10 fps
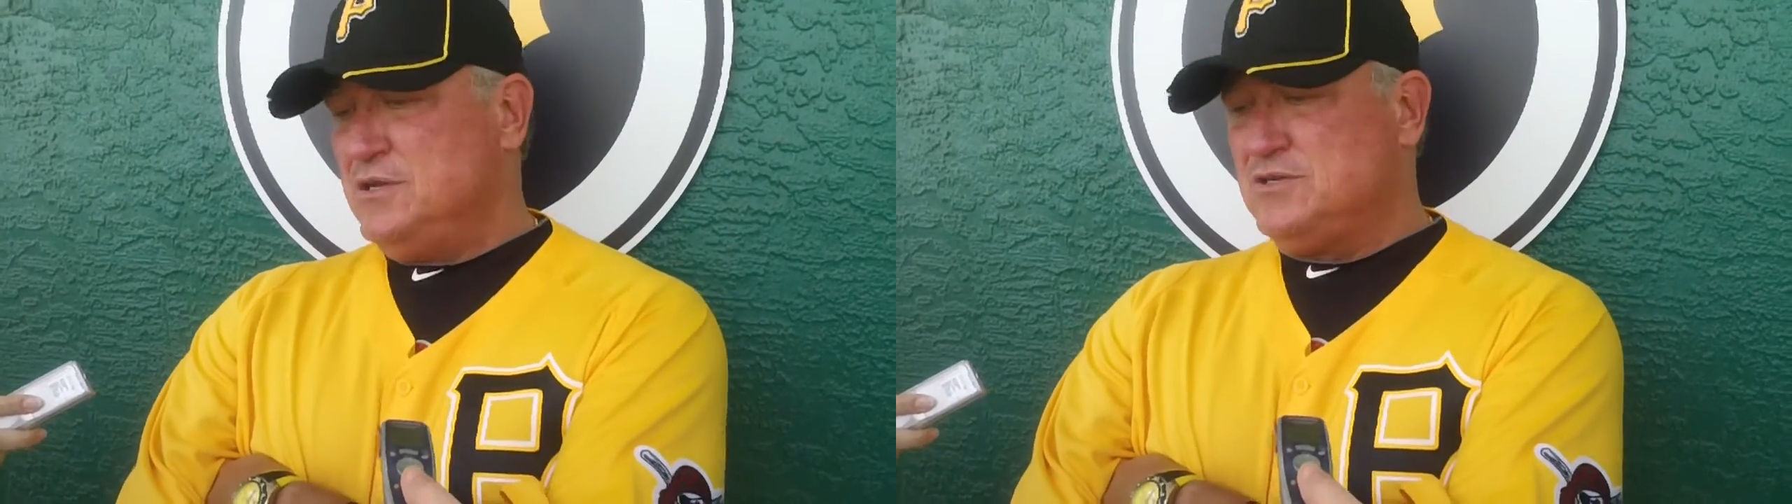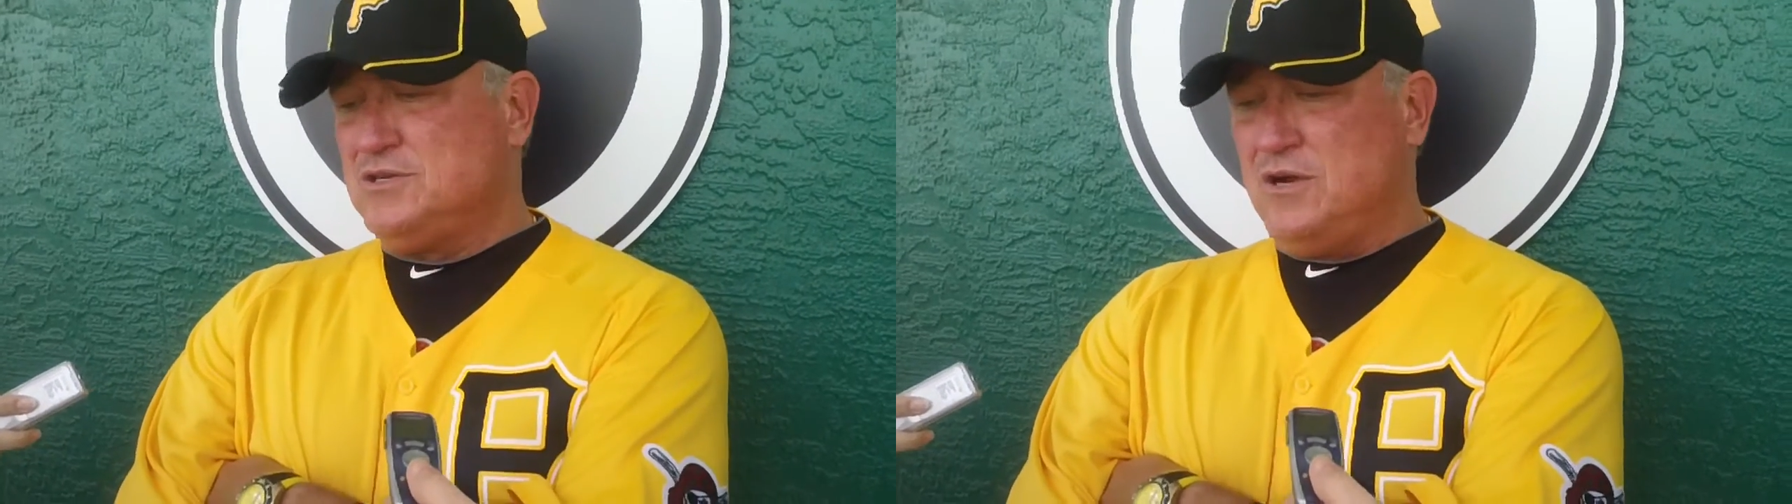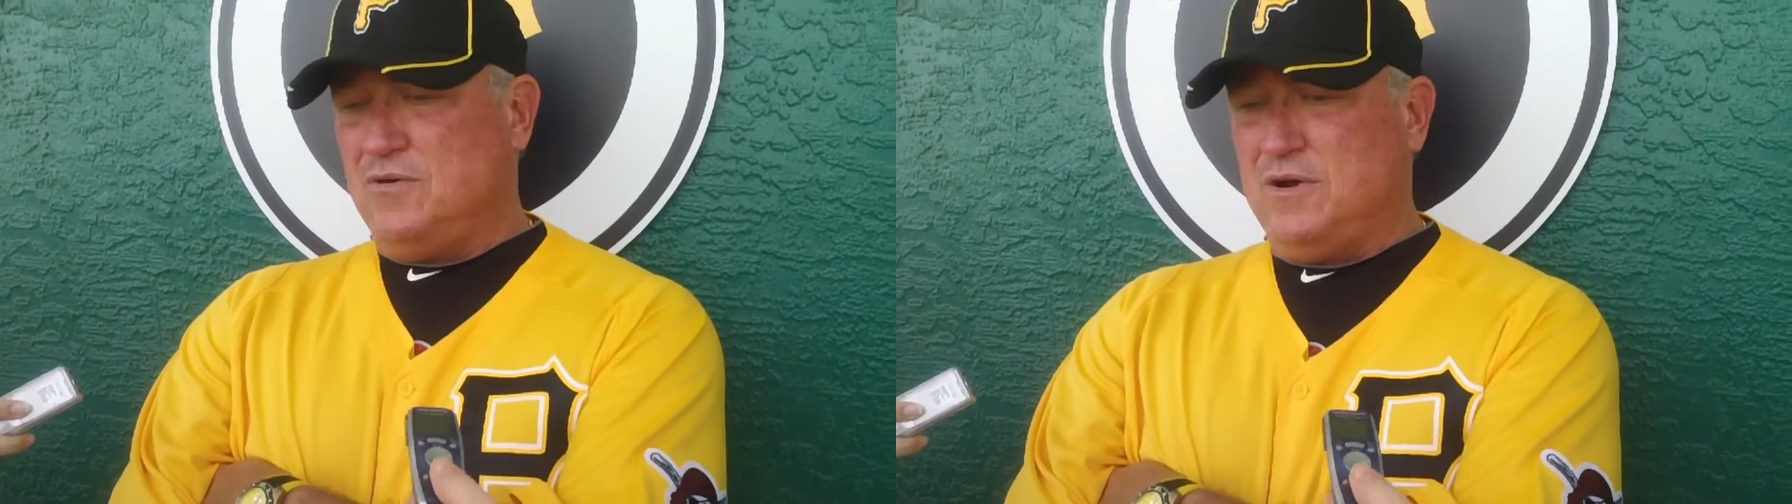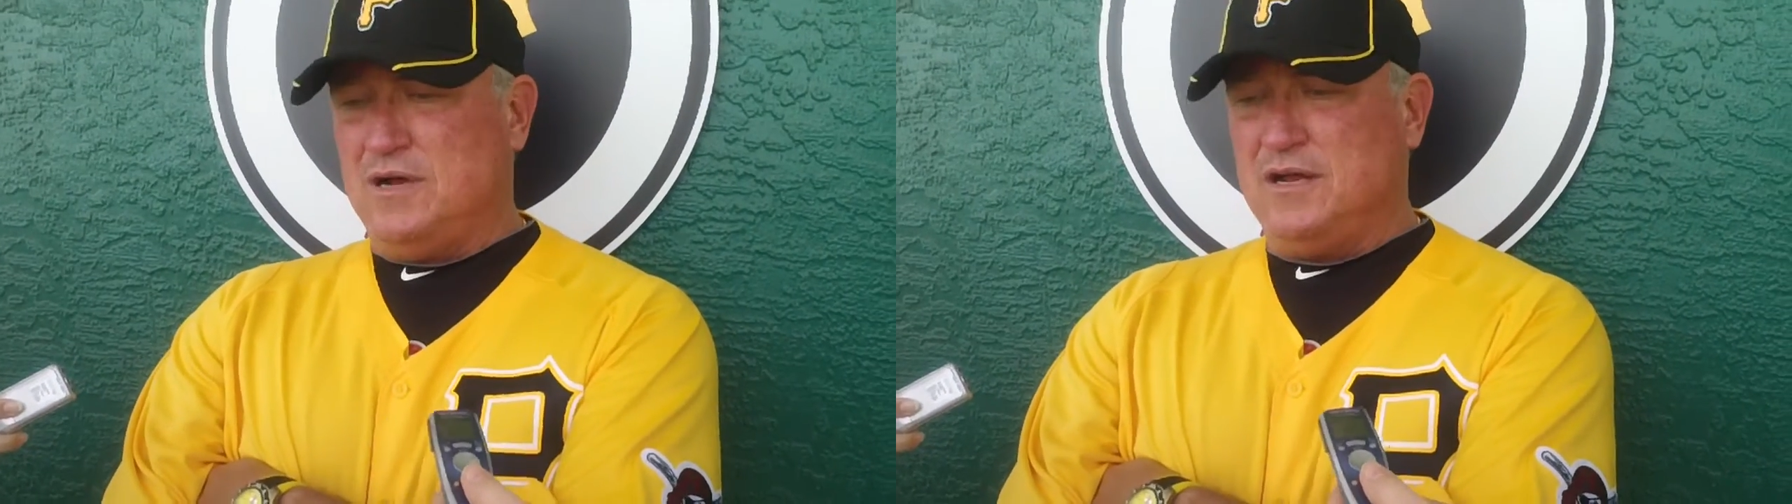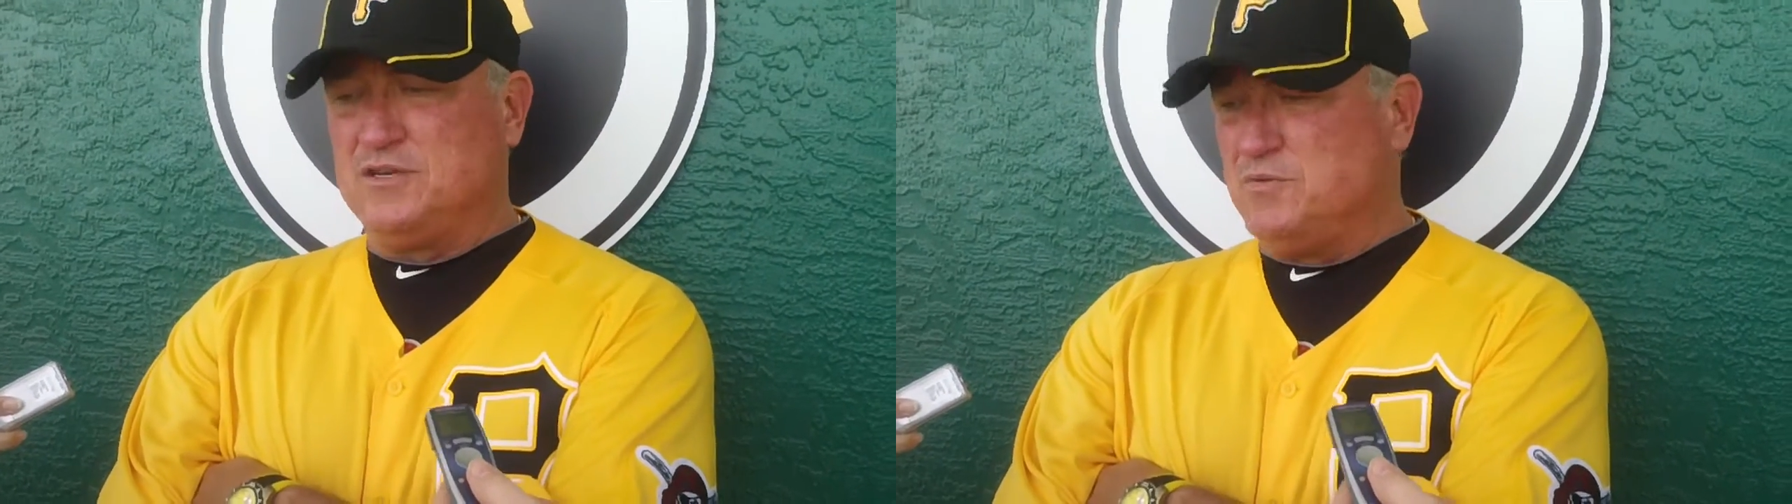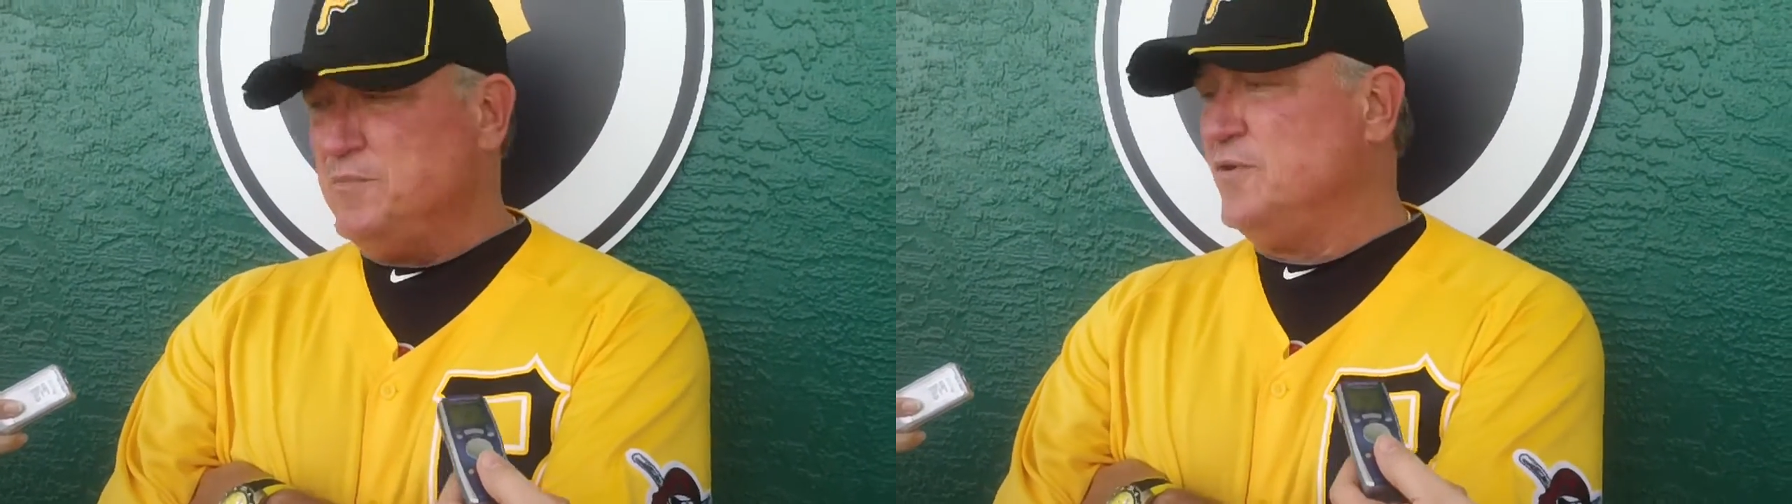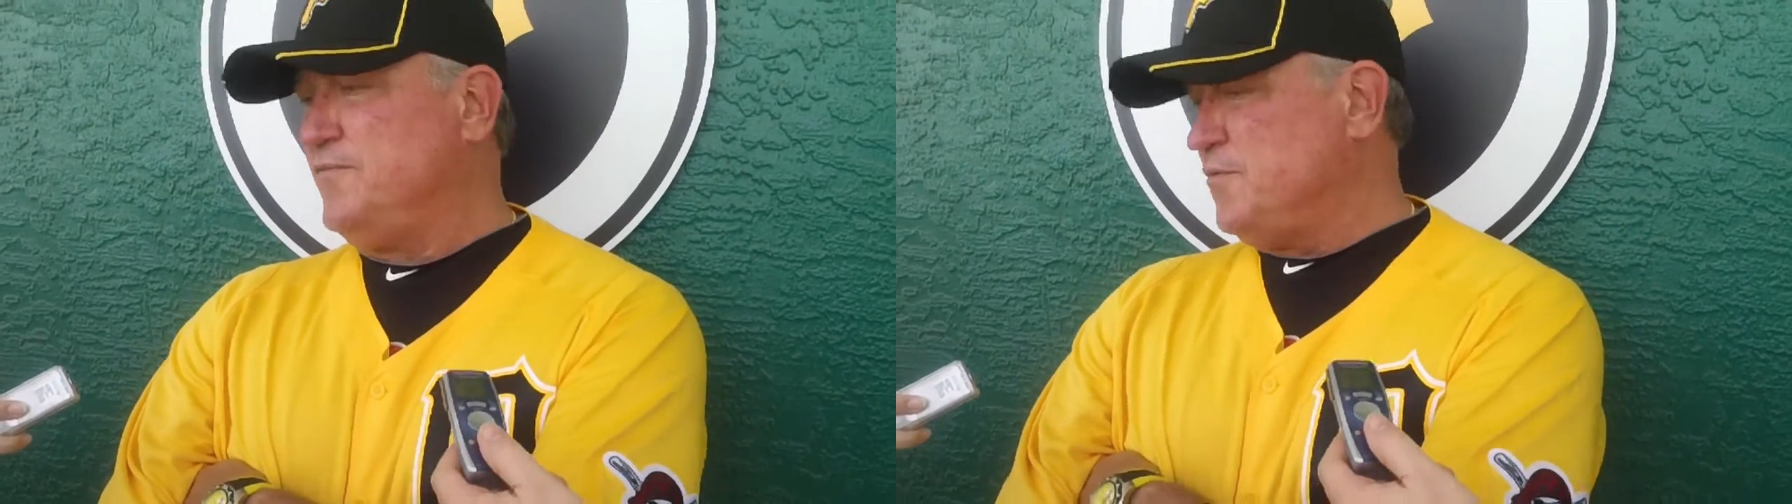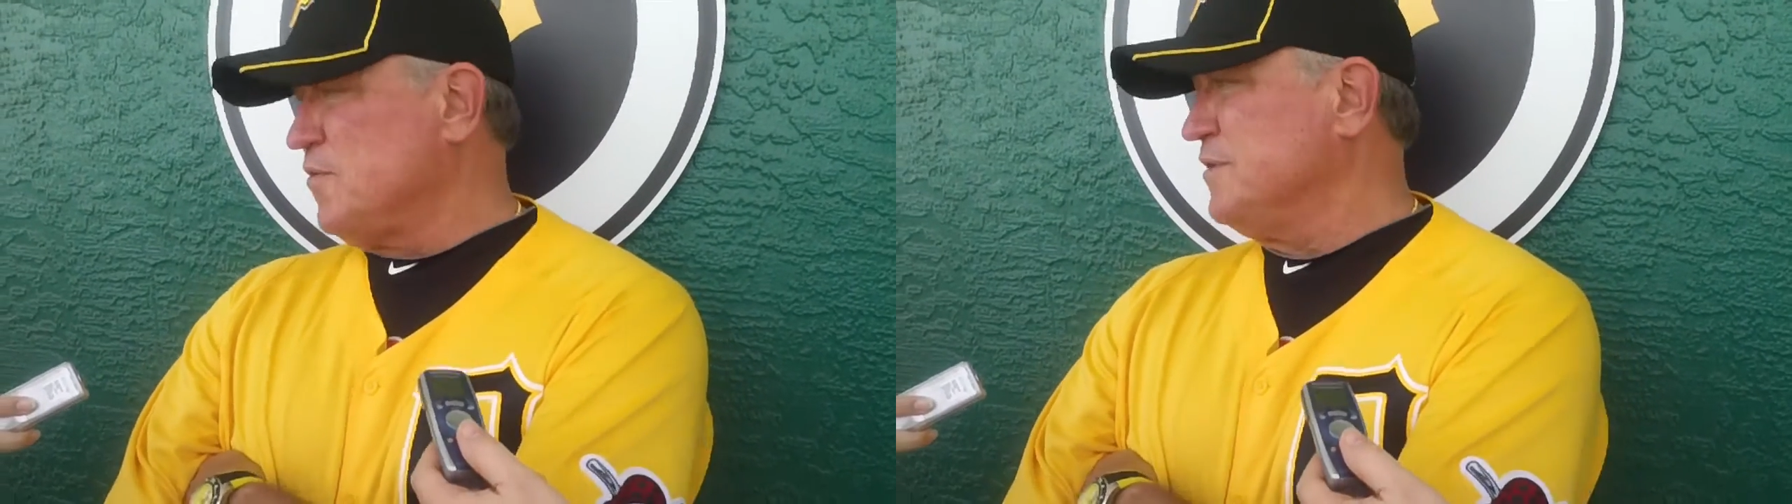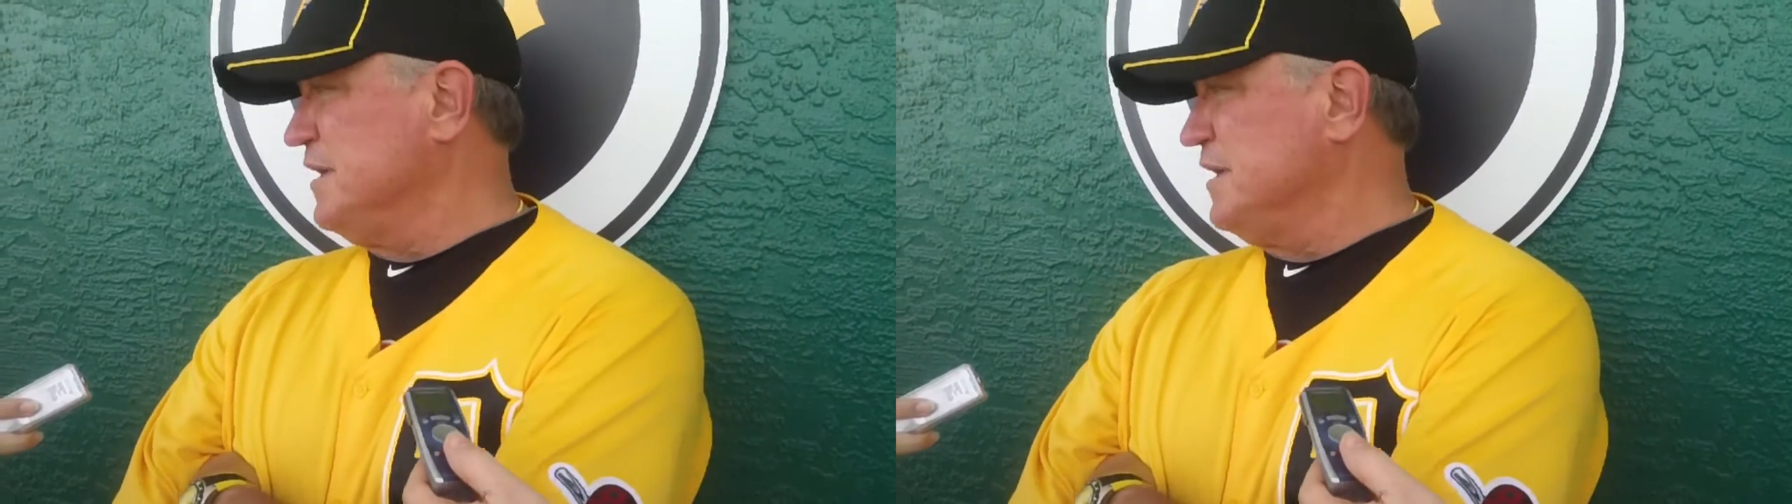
So as we move forward,